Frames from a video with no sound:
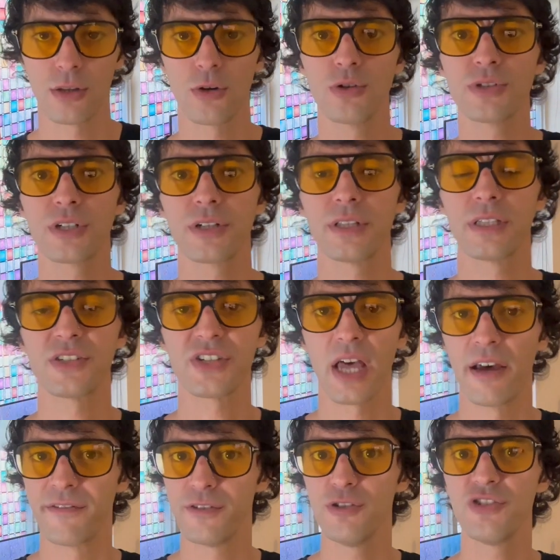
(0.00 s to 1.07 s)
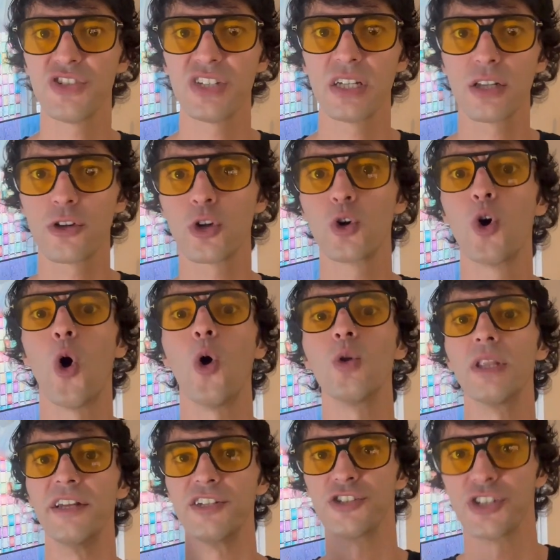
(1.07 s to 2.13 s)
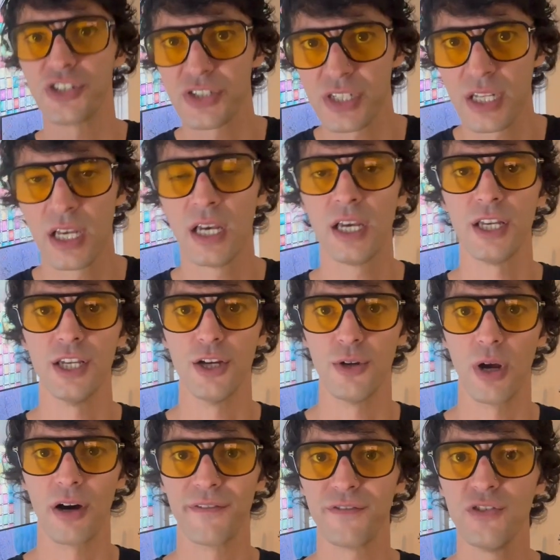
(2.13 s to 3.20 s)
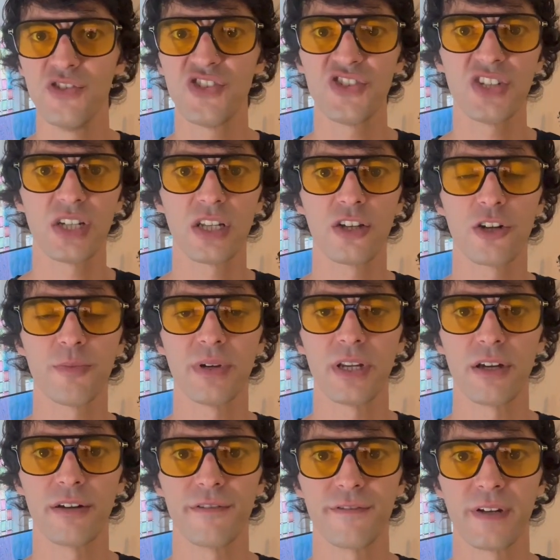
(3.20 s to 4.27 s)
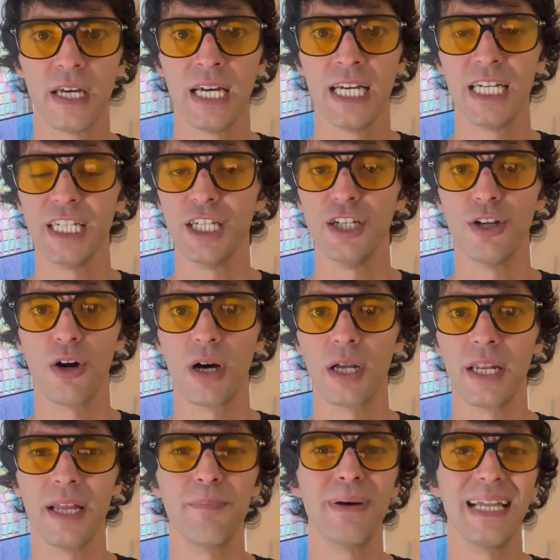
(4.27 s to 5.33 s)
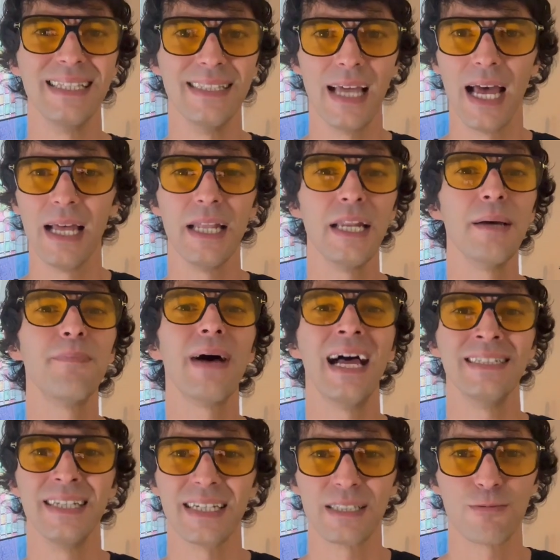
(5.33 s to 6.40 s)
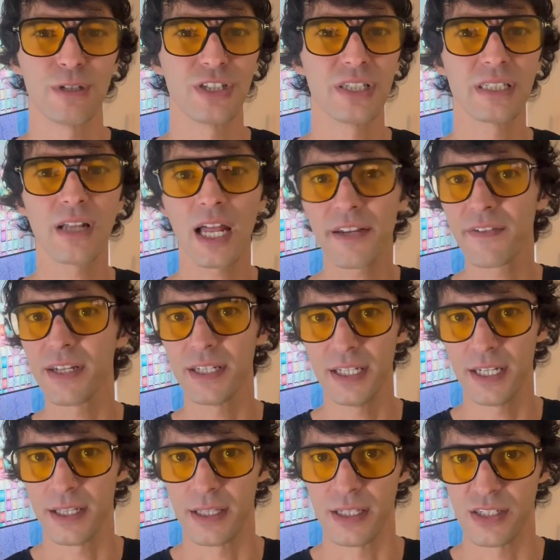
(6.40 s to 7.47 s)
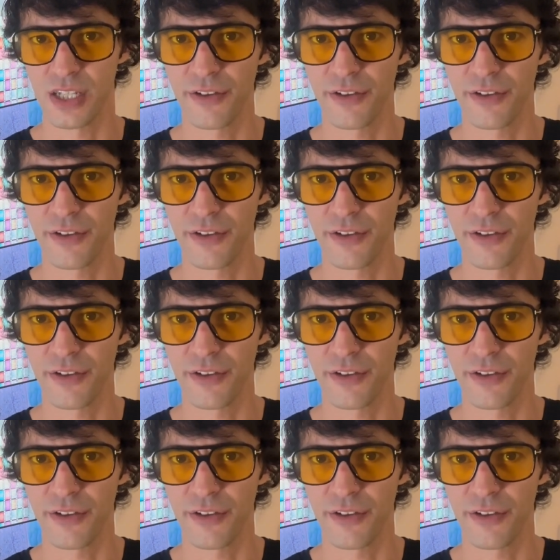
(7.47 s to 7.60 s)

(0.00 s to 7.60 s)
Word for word: Those are the if you see a little colon, just you know, if you see a little bit of you know an, append, an appendix, which is not even needed these.